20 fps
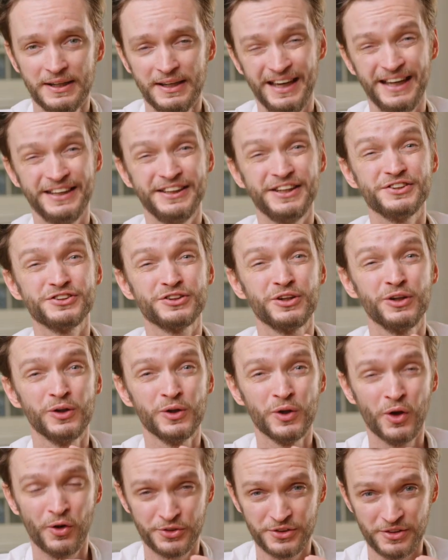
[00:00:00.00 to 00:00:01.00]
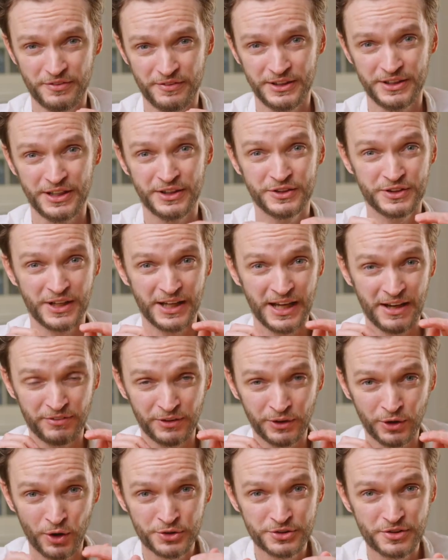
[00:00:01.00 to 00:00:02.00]
And there's a lot of it. They have a
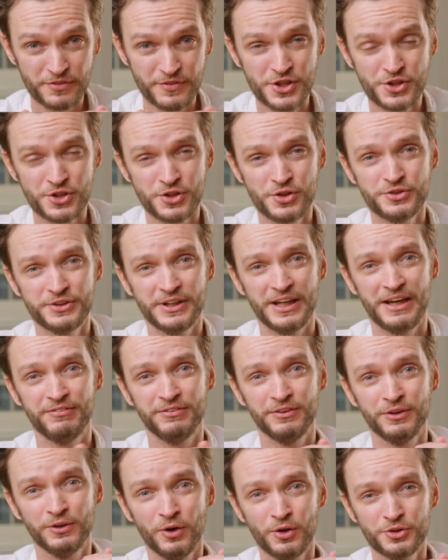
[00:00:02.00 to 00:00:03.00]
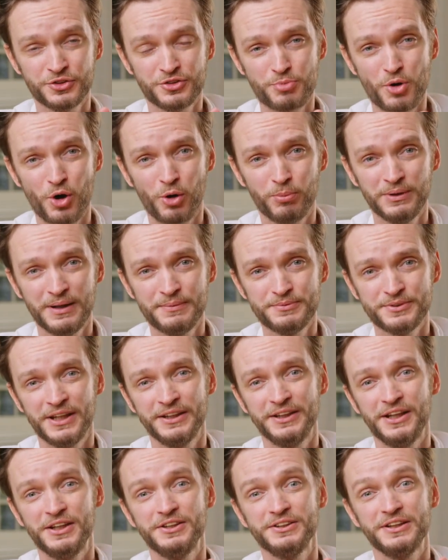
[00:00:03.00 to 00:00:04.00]
lot of issues, they have lots of problems, and
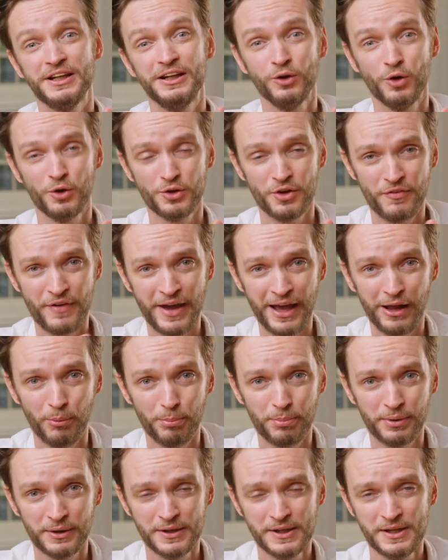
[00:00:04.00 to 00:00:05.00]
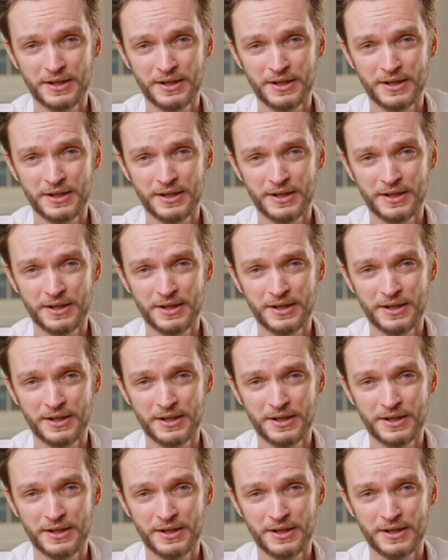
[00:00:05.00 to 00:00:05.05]
they need a lot of help.